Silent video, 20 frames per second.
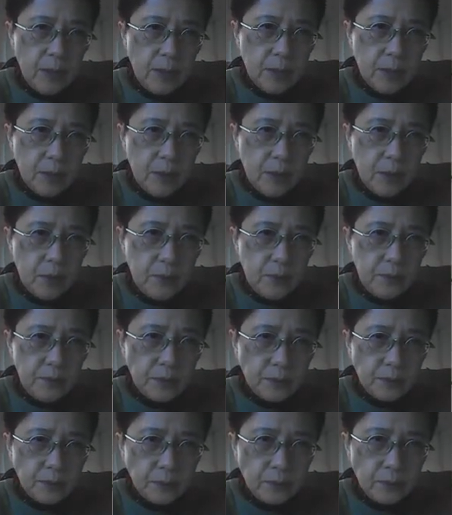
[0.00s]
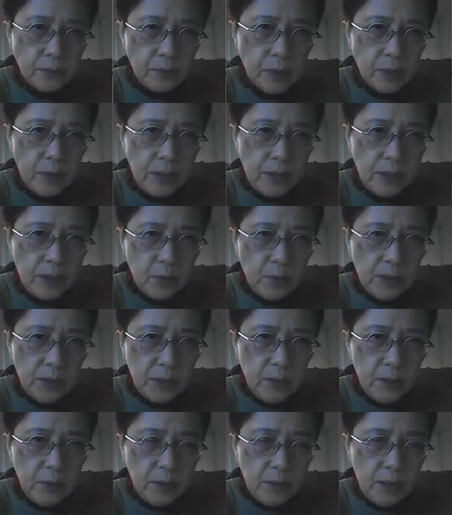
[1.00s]
So this
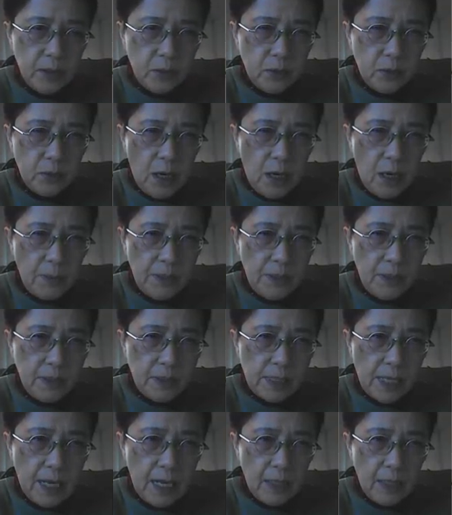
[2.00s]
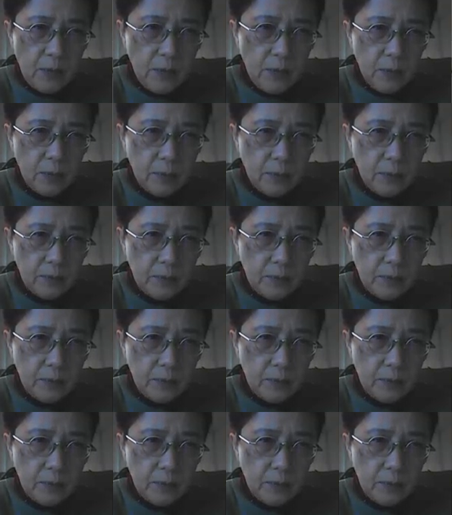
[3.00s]
one, we need to copy it down.